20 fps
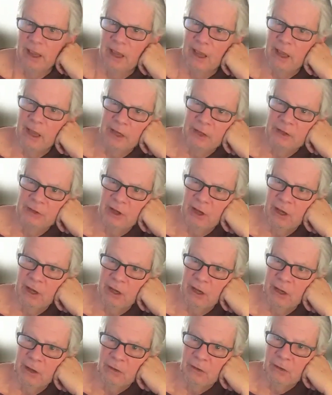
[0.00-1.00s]
and
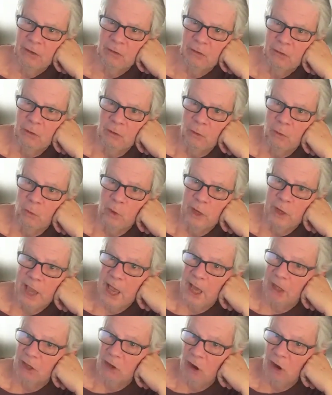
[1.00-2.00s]

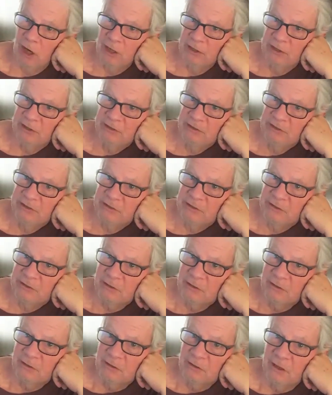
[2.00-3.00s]
we had
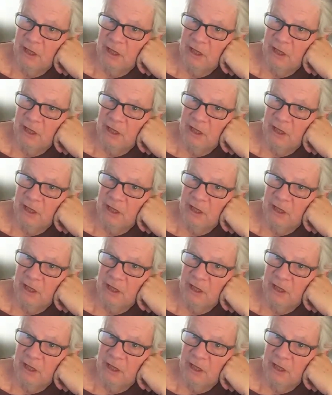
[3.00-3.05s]
gardens.